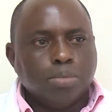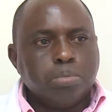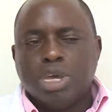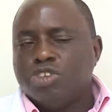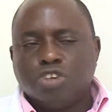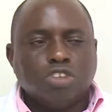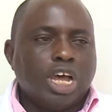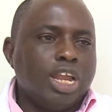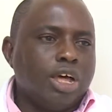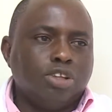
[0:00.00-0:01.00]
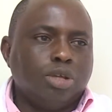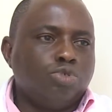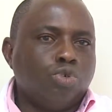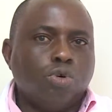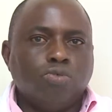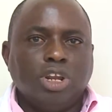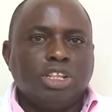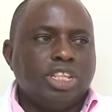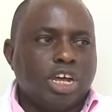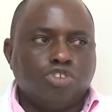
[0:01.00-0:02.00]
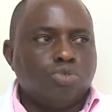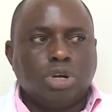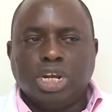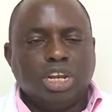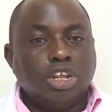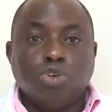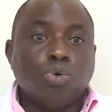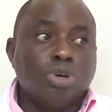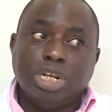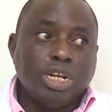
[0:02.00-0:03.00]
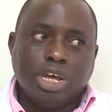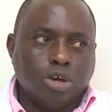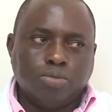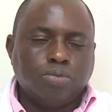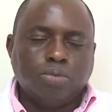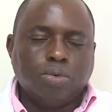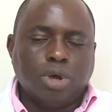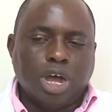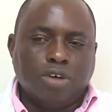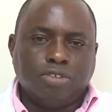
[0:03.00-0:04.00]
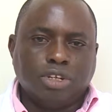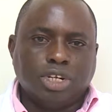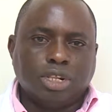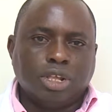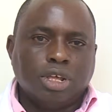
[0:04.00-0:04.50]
may just allow them to ovulate naturally and they don't need help after that.